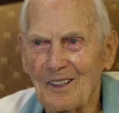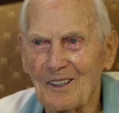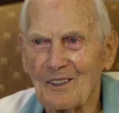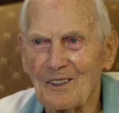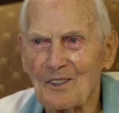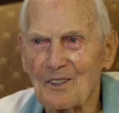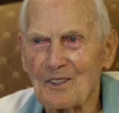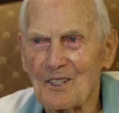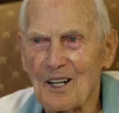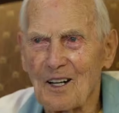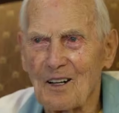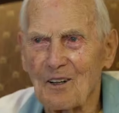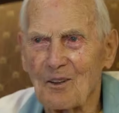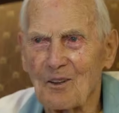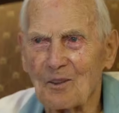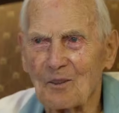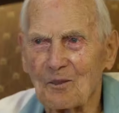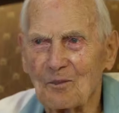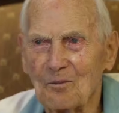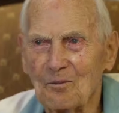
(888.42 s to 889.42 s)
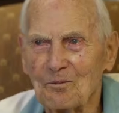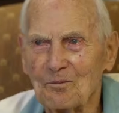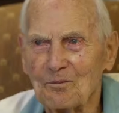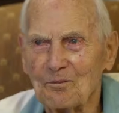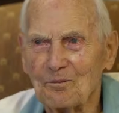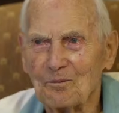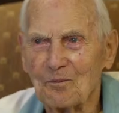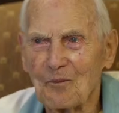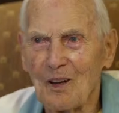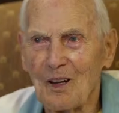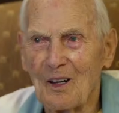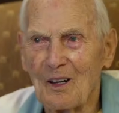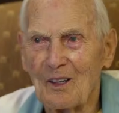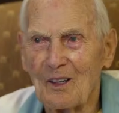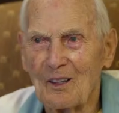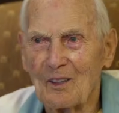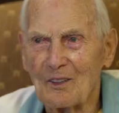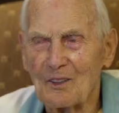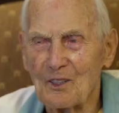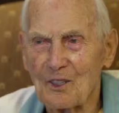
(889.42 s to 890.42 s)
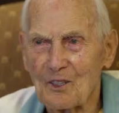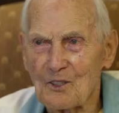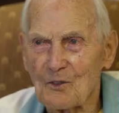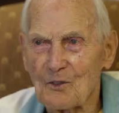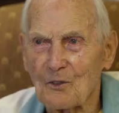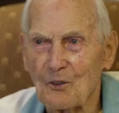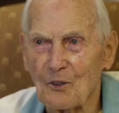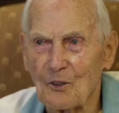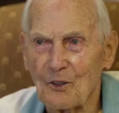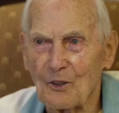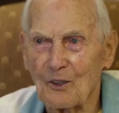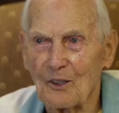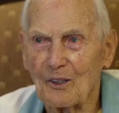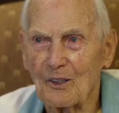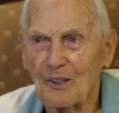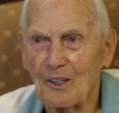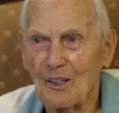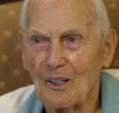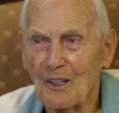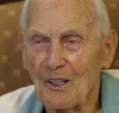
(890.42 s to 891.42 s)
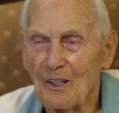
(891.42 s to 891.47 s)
in town just for